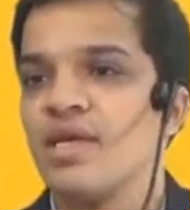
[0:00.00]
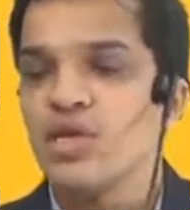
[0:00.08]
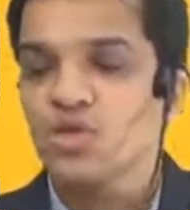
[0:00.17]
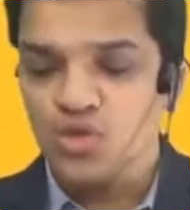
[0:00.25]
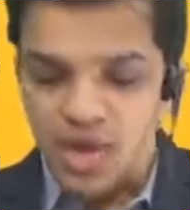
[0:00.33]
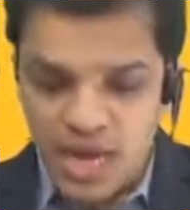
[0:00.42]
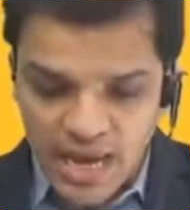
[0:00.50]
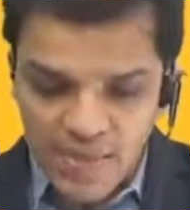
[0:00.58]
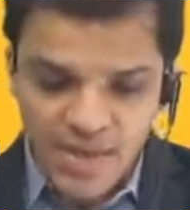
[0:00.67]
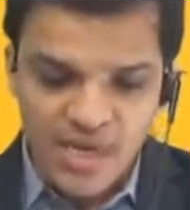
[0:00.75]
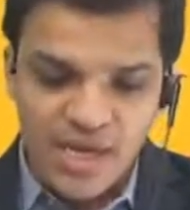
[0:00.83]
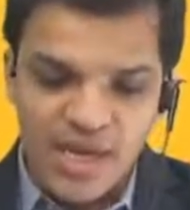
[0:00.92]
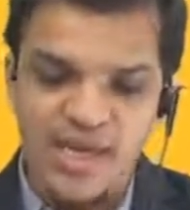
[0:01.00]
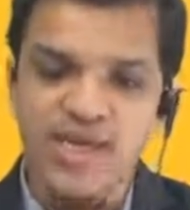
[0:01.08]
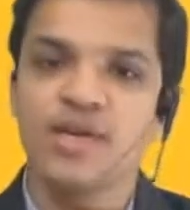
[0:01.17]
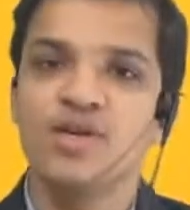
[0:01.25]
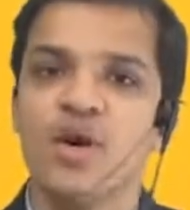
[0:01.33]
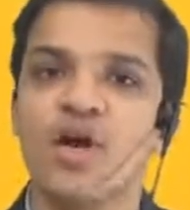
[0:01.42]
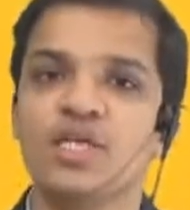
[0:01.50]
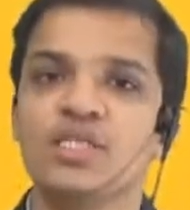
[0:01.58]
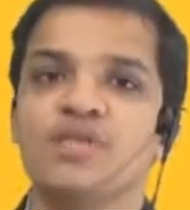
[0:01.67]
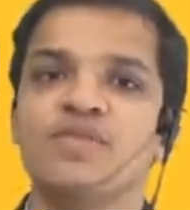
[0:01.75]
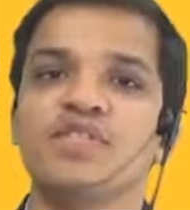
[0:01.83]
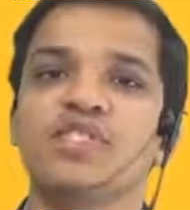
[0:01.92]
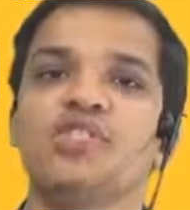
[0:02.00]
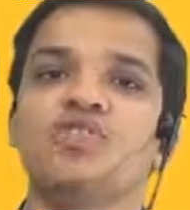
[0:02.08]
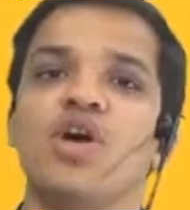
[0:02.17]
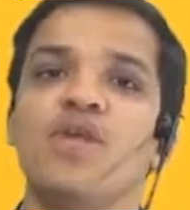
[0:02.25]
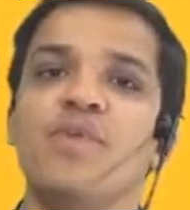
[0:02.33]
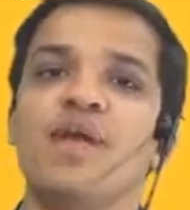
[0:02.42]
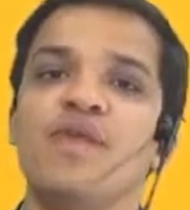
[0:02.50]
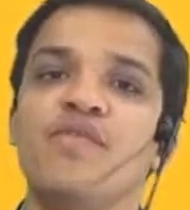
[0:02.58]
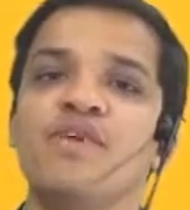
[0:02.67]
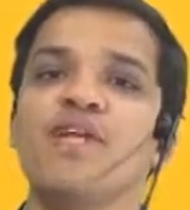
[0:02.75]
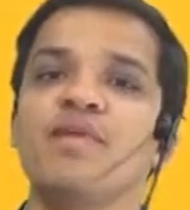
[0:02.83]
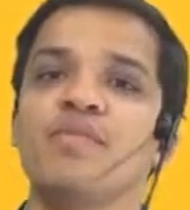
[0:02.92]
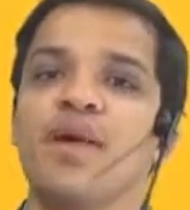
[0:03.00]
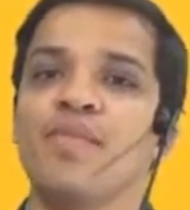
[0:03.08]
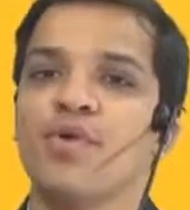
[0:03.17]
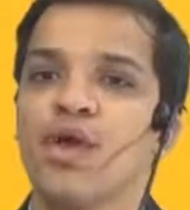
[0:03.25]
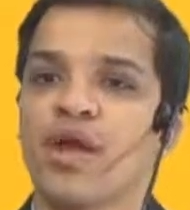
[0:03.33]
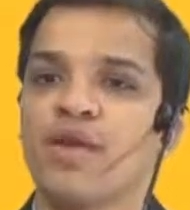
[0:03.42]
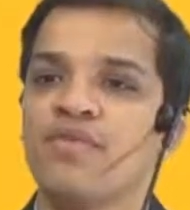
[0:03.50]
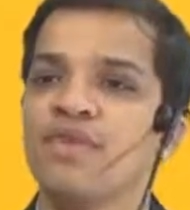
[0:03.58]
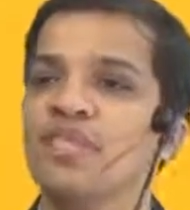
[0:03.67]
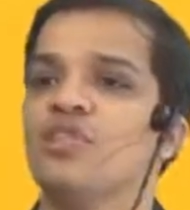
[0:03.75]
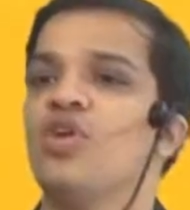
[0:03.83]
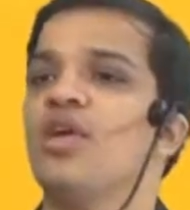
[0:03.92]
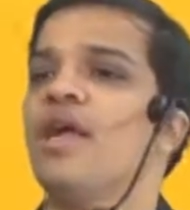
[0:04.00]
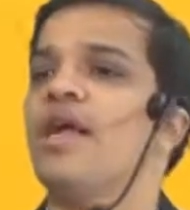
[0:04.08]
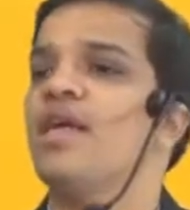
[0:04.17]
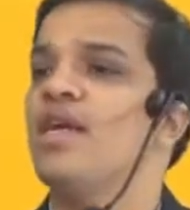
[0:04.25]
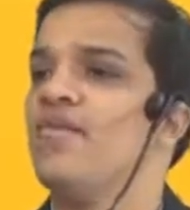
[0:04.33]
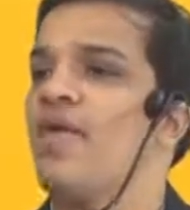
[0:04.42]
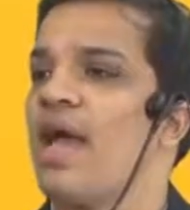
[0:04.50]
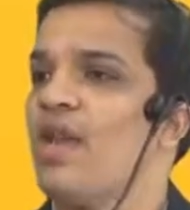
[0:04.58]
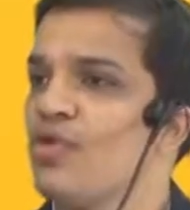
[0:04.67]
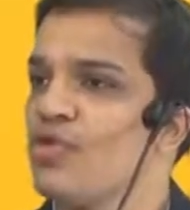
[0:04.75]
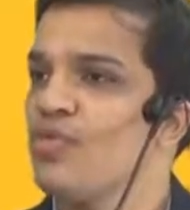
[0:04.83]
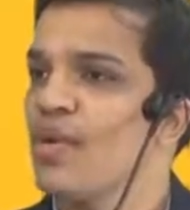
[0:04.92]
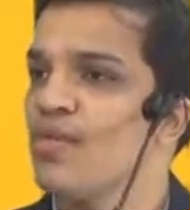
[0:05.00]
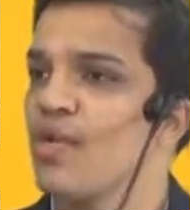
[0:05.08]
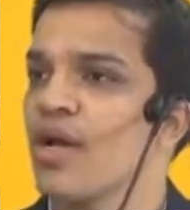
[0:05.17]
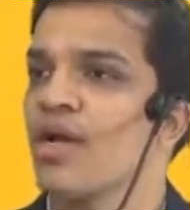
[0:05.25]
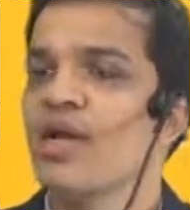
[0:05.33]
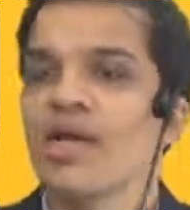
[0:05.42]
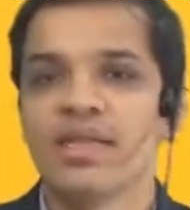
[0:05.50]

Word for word: So I am incurring a cost which is not benefiting my product, which is not adding a value to my product,